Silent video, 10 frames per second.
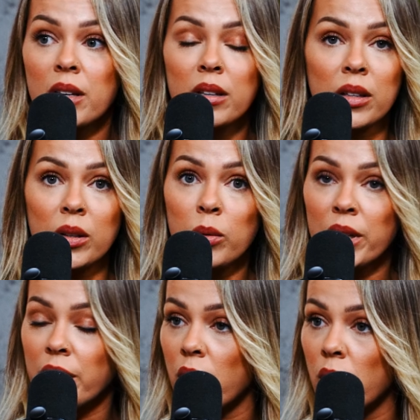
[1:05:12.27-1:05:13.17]
You want
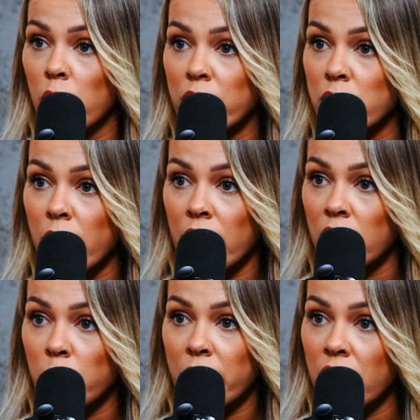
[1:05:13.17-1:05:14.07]
to go and do
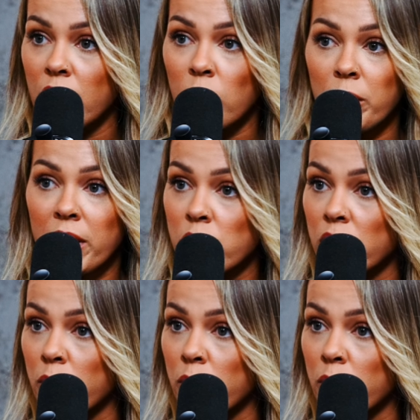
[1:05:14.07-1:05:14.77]
NLP or mental and